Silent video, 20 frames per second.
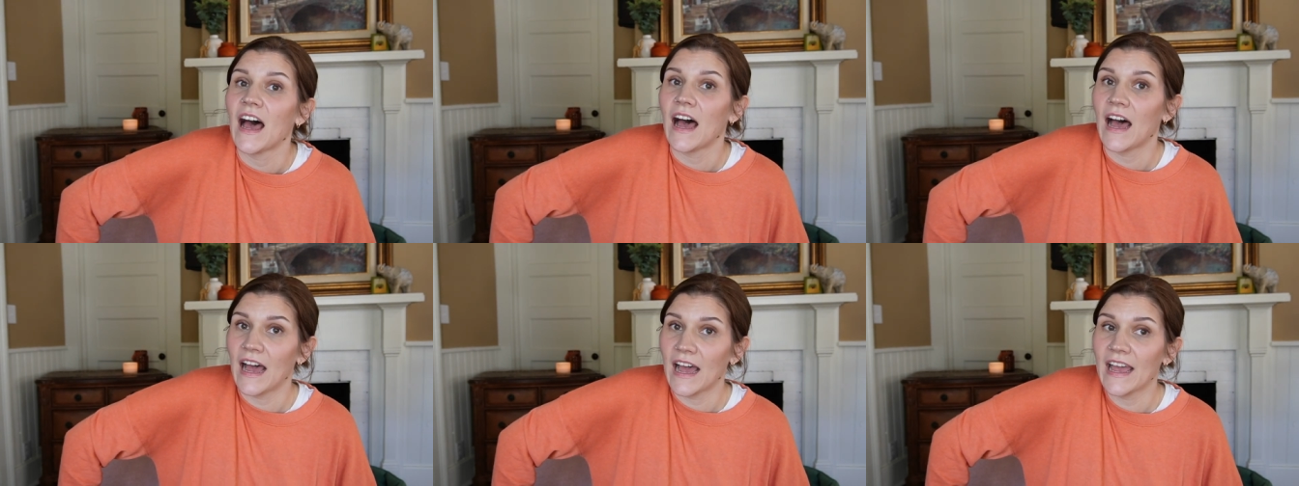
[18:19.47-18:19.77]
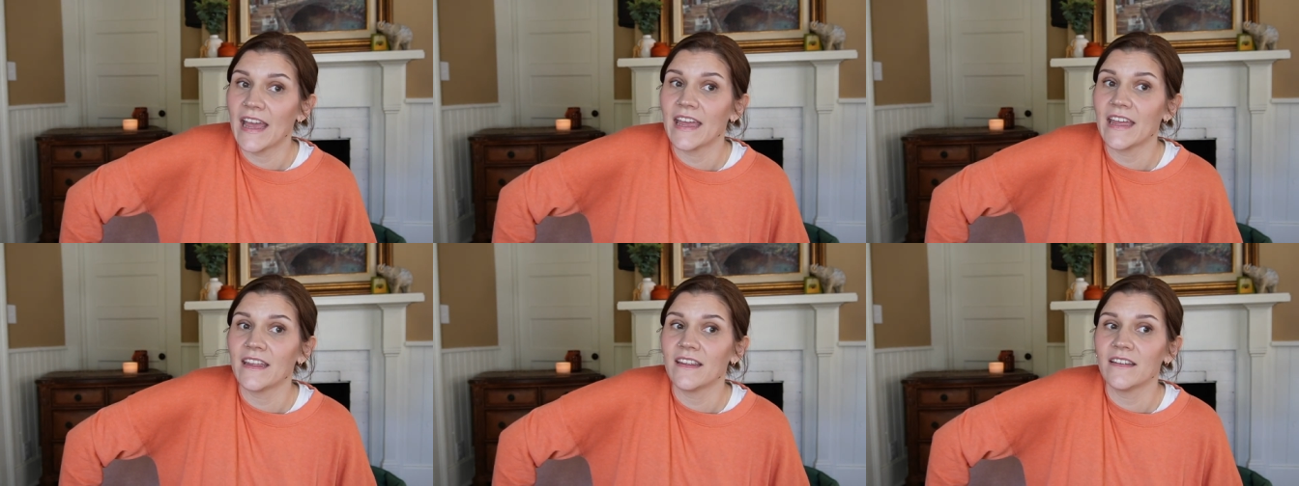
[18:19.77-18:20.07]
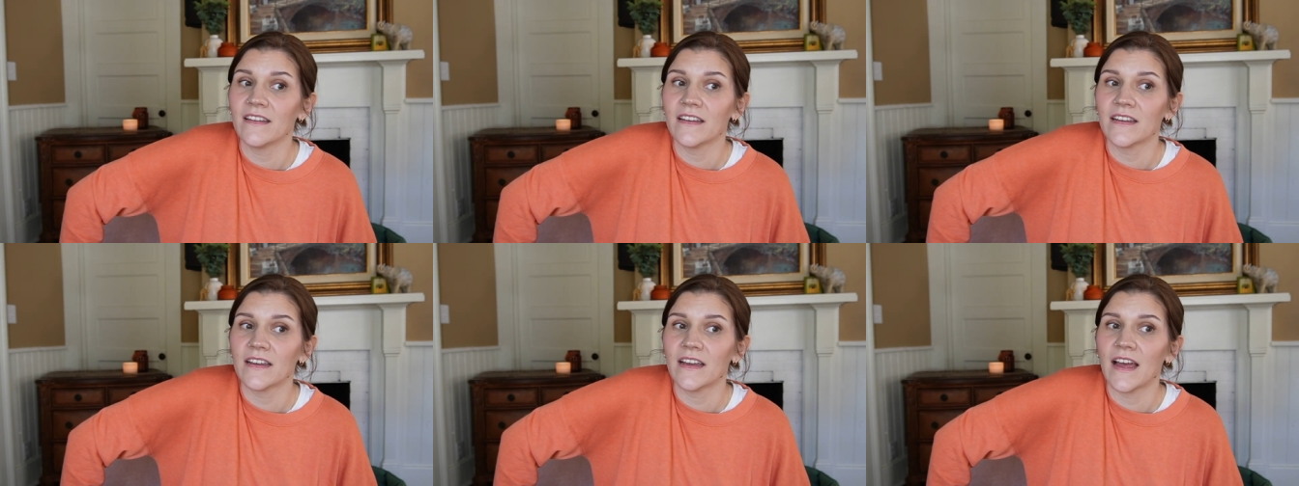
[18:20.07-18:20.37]

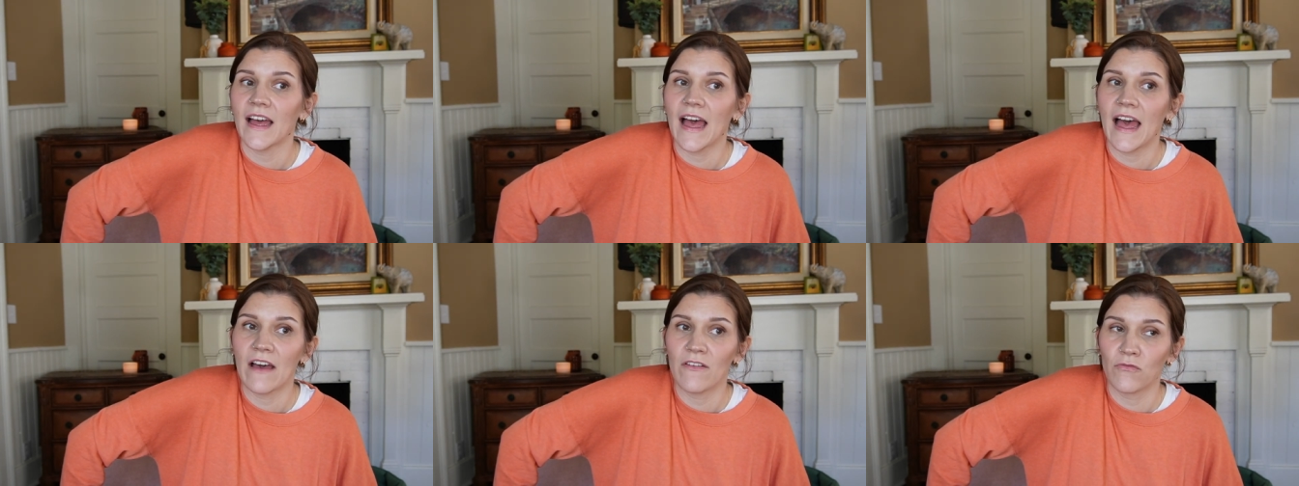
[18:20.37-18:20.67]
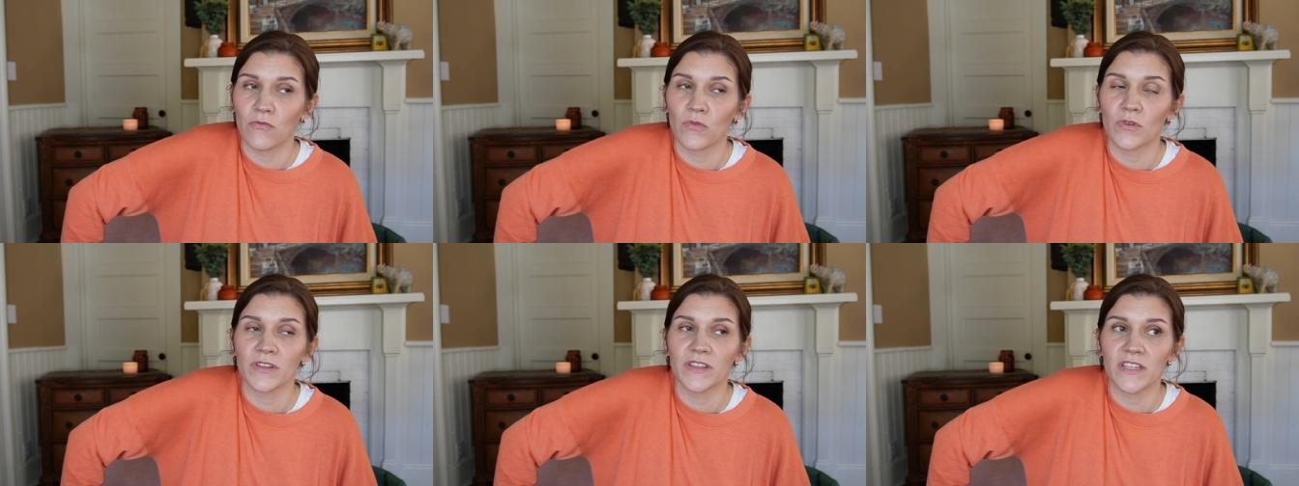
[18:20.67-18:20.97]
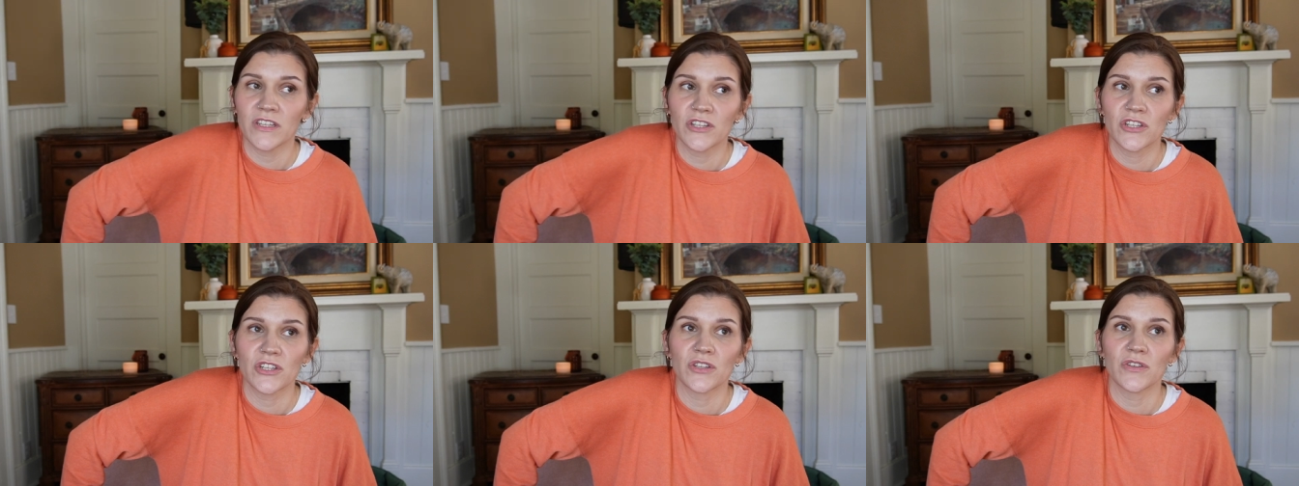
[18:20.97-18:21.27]
I have worn
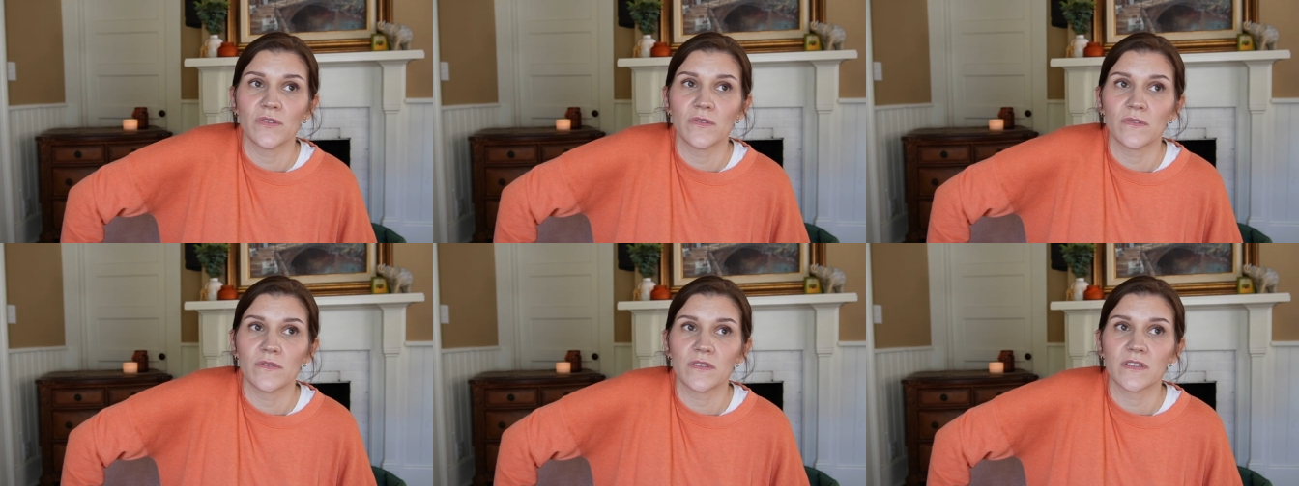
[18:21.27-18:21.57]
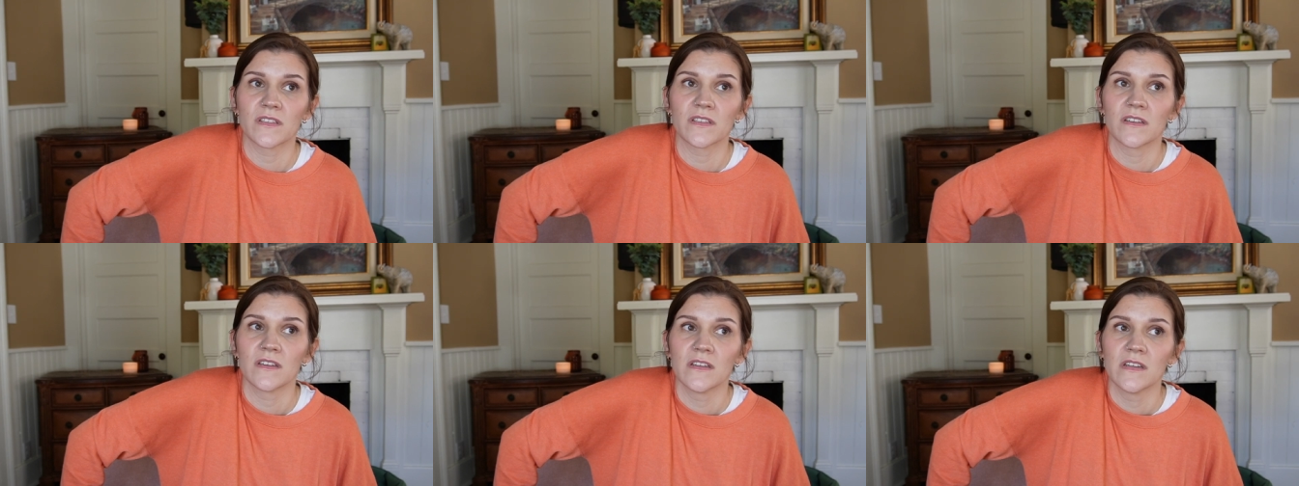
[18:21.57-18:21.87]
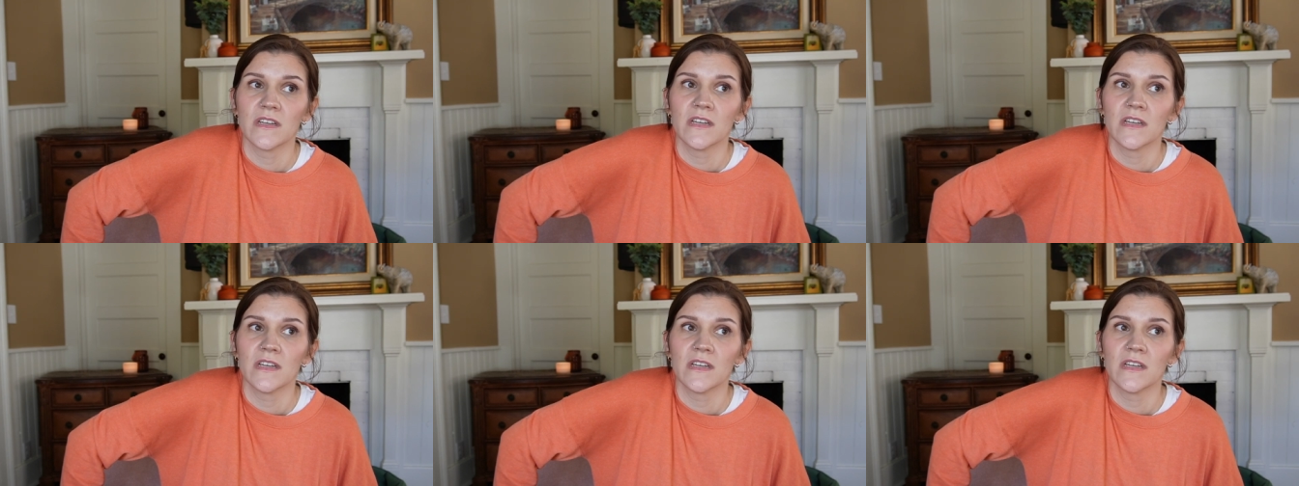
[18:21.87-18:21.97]
these shoes